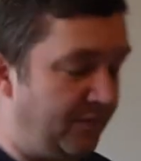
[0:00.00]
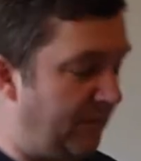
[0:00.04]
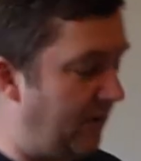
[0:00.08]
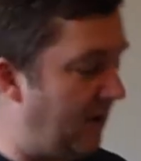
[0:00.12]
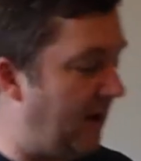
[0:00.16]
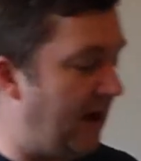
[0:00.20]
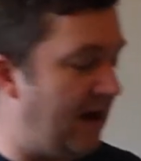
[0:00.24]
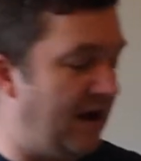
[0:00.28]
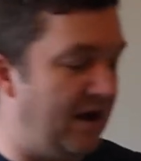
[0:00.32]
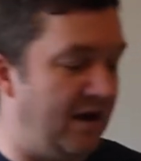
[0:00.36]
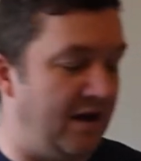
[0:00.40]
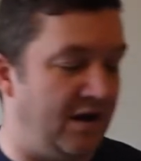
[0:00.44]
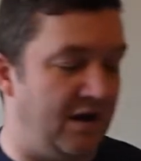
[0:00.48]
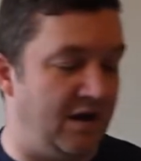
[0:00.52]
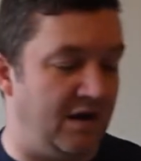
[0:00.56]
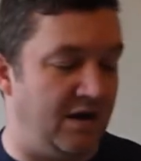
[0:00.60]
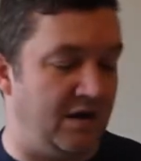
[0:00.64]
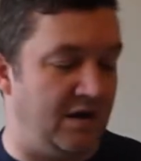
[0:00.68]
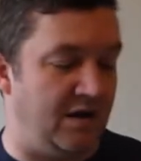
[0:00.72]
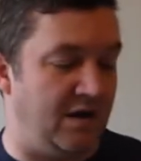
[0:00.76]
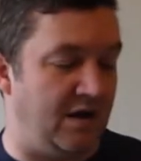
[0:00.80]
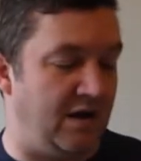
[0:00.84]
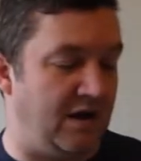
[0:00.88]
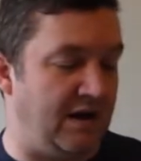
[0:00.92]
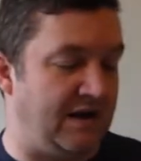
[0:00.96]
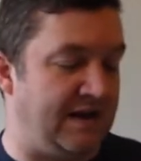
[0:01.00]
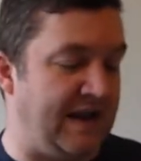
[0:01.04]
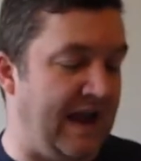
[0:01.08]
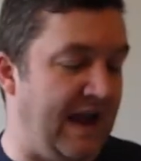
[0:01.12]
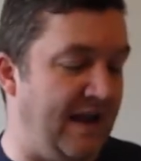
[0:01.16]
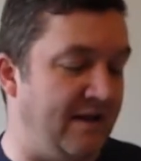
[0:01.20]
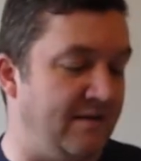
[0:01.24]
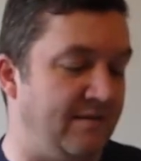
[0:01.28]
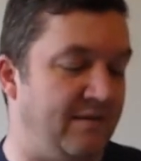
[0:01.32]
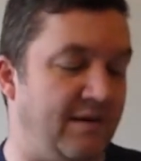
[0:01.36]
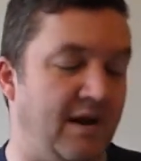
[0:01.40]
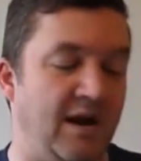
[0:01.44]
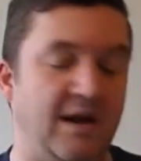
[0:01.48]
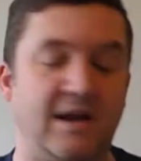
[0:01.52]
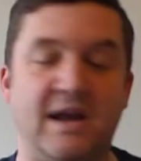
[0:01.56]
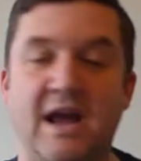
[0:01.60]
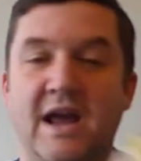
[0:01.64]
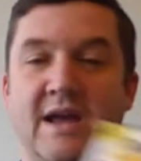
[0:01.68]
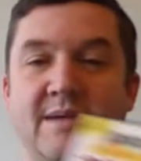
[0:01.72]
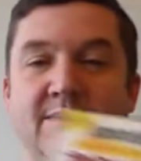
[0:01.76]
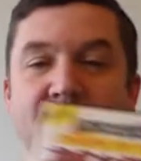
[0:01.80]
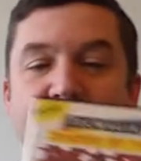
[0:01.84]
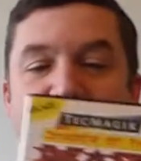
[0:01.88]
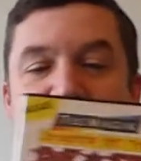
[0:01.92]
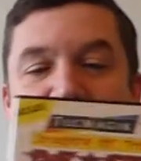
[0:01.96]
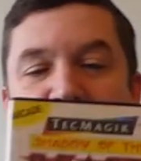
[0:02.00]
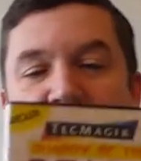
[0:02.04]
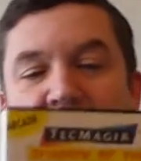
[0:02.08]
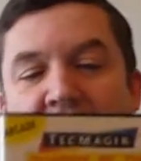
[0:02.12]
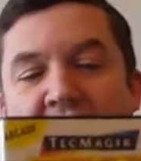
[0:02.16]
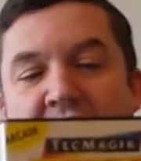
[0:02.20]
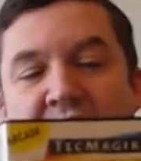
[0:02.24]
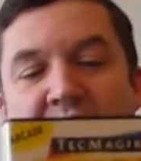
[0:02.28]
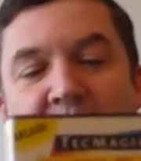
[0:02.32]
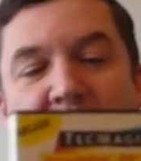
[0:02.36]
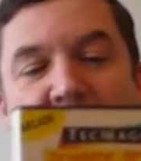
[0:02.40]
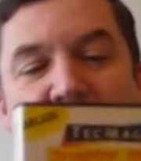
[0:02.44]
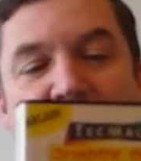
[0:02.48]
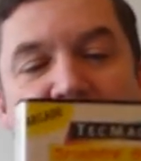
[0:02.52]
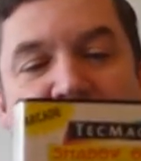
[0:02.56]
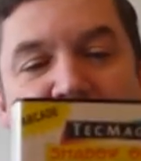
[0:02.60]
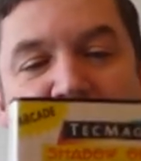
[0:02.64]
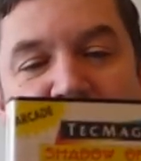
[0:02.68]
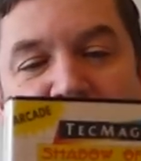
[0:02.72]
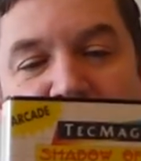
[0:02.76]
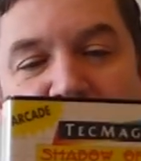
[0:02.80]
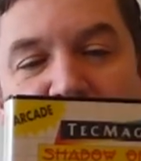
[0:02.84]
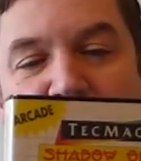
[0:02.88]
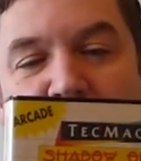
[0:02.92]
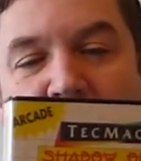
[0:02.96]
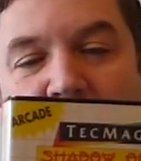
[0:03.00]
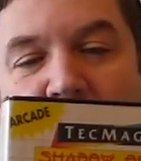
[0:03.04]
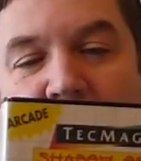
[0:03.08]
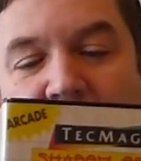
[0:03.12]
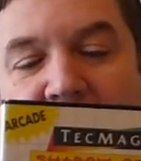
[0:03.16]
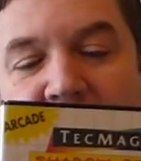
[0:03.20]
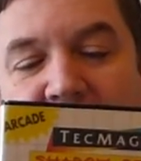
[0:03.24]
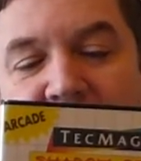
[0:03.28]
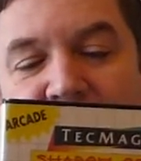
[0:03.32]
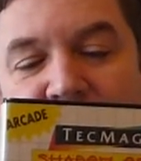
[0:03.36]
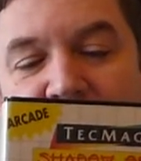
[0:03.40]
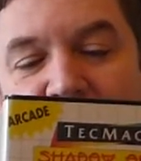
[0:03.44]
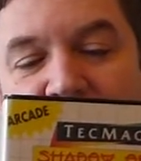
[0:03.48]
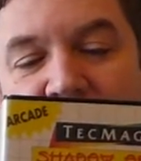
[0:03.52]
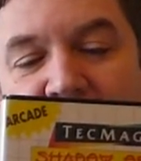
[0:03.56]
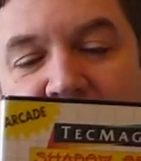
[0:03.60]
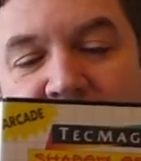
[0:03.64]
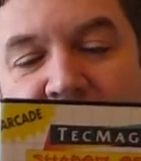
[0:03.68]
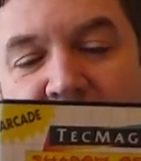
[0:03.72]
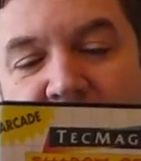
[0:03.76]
again, a game that everybody probably has played.